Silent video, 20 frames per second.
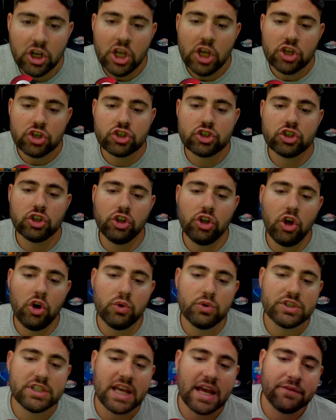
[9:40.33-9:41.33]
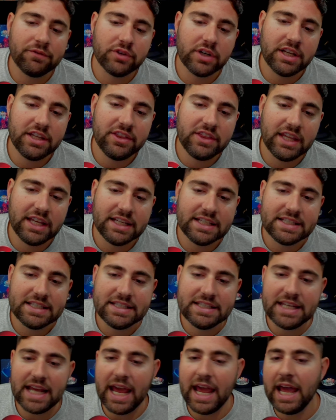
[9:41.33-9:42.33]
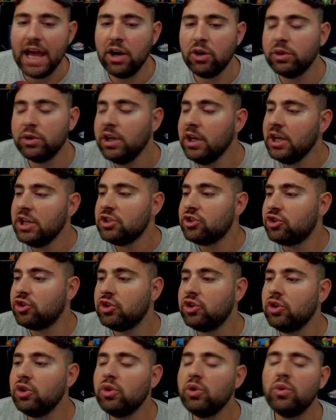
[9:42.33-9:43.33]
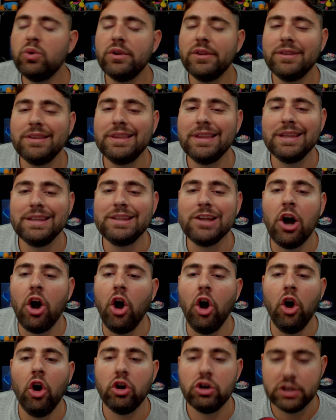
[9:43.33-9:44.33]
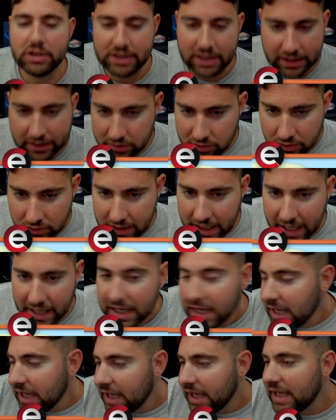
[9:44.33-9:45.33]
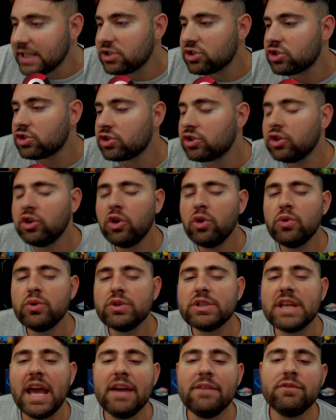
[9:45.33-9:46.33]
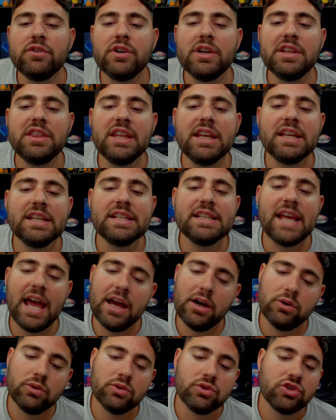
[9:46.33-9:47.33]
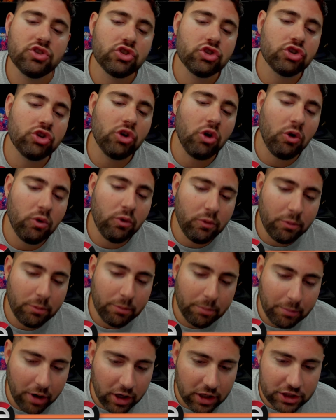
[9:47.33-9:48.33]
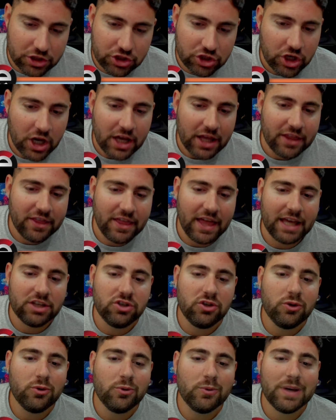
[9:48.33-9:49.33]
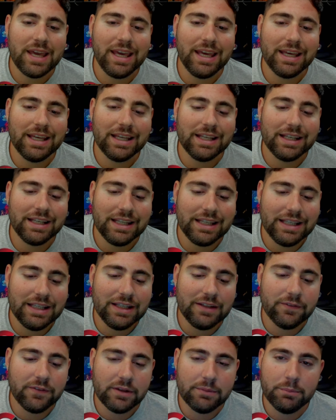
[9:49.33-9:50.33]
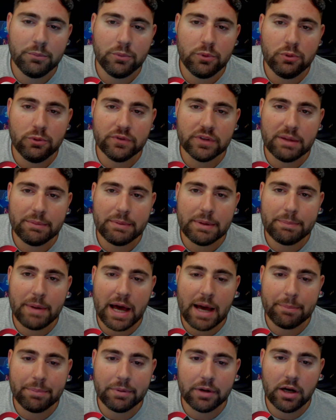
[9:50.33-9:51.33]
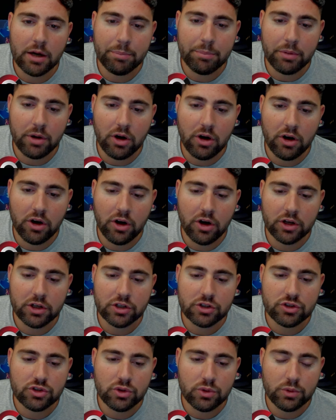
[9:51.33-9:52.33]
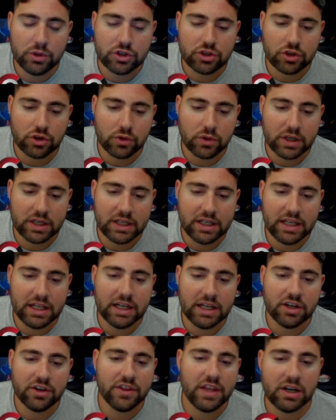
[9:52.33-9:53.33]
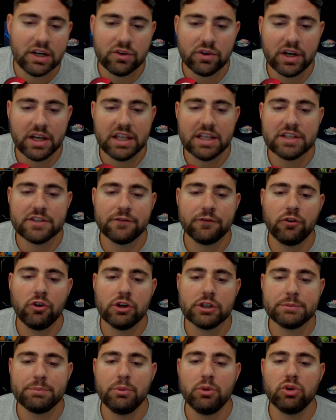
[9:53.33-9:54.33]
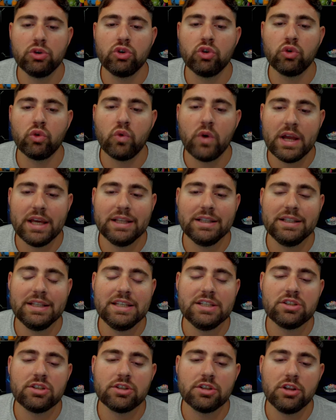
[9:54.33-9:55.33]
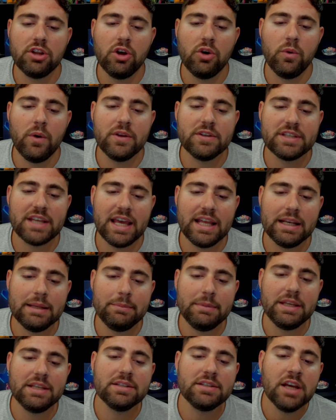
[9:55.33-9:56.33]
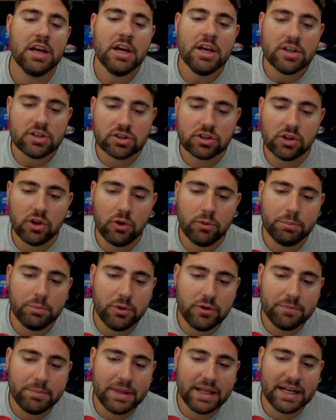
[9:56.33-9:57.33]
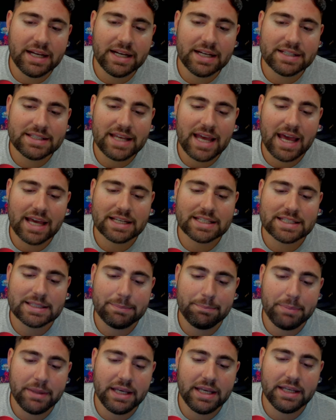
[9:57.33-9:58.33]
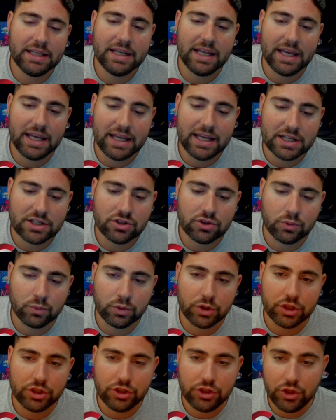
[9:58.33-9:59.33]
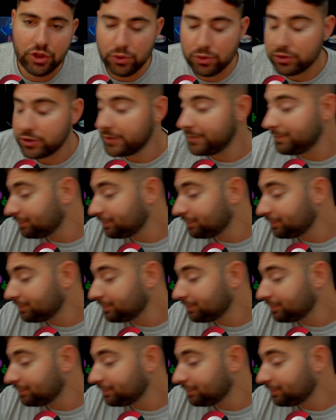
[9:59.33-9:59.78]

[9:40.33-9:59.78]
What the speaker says: Slows everything down to the Arctic, okay? It slows everything down so much that you can't even move. Let me pop it up on to the screen here. There it is. Frostbolt greatly slows enemies. Slow movement and attack speed is reduced.